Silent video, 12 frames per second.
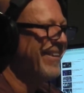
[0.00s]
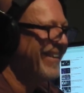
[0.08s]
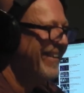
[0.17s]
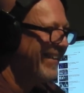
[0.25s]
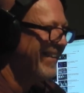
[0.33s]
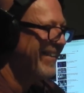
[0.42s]

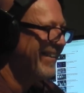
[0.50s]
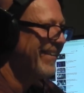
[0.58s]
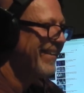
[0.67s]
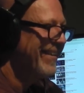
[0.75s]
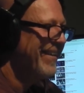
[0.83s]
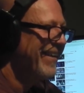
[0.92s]
Voyager.
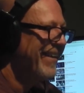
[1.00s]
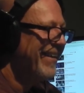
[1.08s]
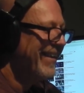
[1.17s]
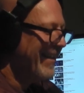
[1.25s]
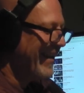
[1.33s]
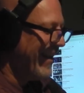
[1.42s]

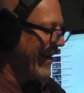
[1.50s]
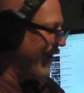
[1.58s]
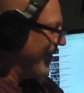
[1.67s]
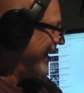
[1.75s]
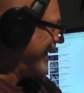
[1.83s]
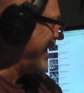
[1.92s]

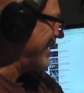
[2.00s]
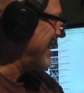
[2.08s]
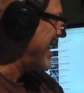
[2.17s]
All right, again,